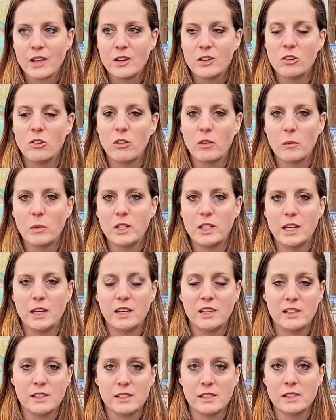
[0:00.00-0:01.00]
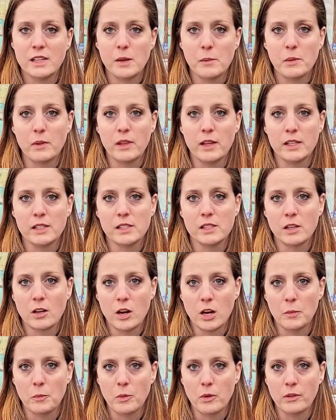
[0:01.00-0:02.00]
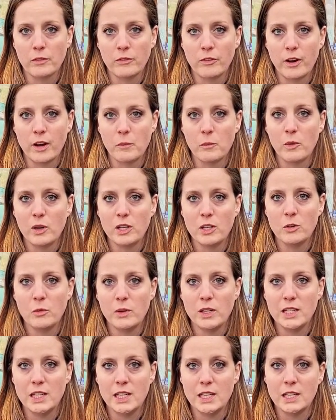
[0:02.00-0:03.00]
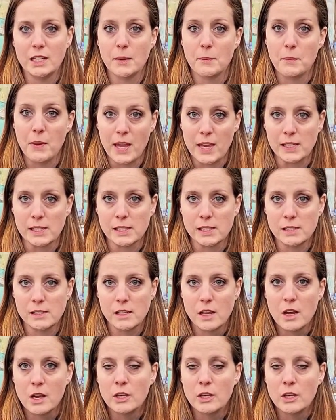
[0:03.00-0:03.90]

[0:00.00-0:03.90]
Knowing we needed to stabilize the carport frame, we knew we needed a base.